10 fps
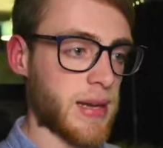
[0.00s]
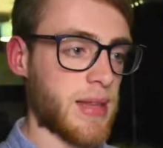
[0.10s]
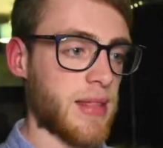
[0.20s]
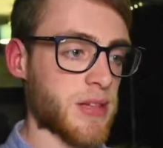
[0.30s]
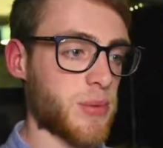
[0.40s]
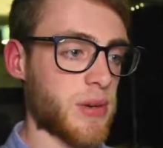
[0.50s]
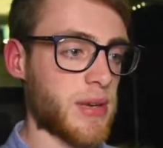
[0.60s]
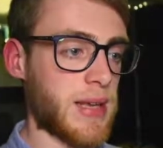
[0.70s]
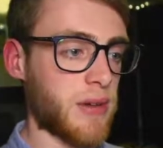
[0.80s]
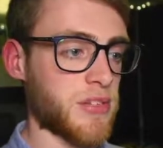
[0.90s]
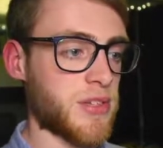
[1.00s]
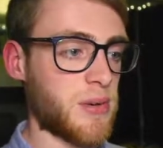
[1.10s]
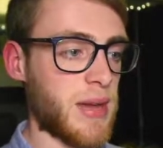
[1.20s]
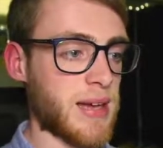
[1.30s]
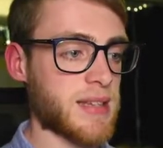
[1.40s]
That's what we're going to get onto
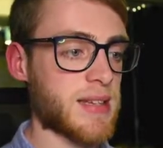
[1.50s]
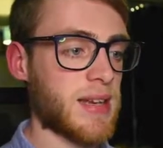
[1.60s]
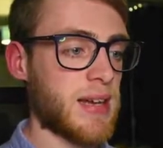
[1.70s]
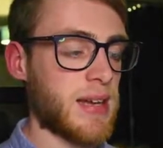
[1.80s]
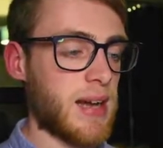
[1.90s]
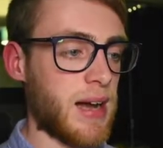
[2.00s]
next. Uh,